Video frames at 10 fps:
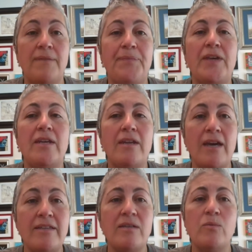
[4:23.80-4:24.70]
In an
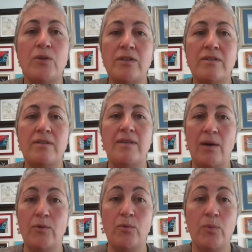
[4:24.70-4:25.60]
ideal world, that
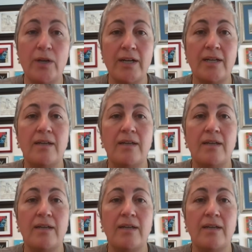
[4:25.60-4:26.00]
would work,